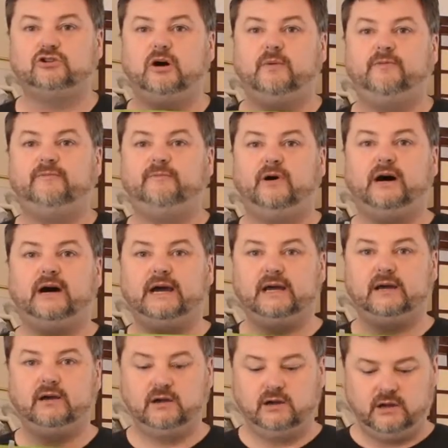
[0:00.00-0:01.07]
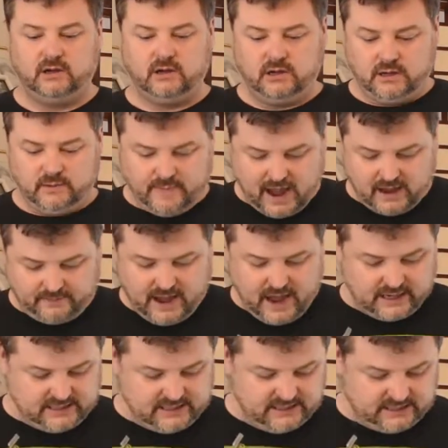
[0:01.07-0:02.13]
top of my
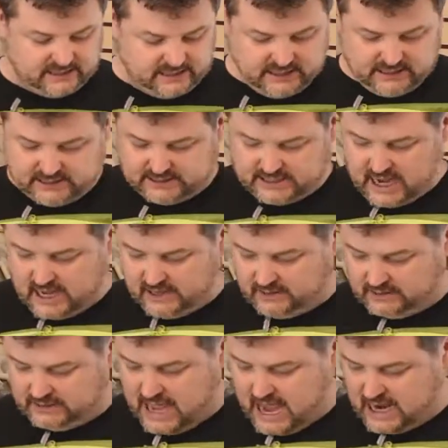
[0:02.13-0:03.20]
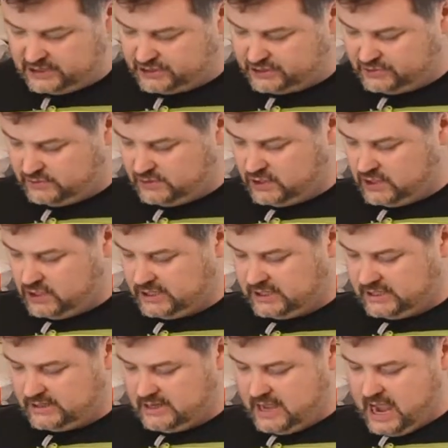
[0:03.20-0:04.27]
backpack is this large
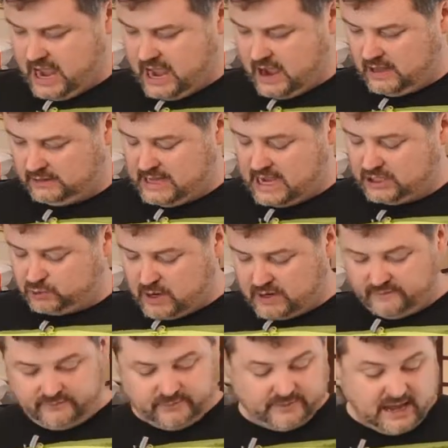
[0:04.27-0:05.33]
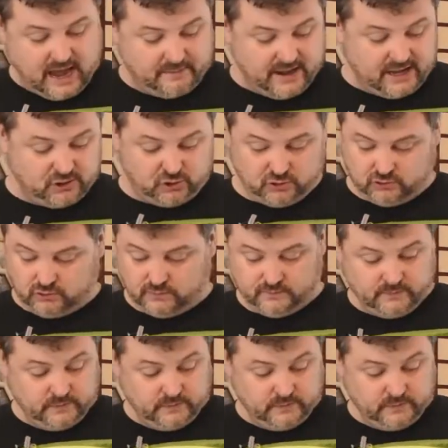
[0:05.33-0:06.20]
one from Kathmandu.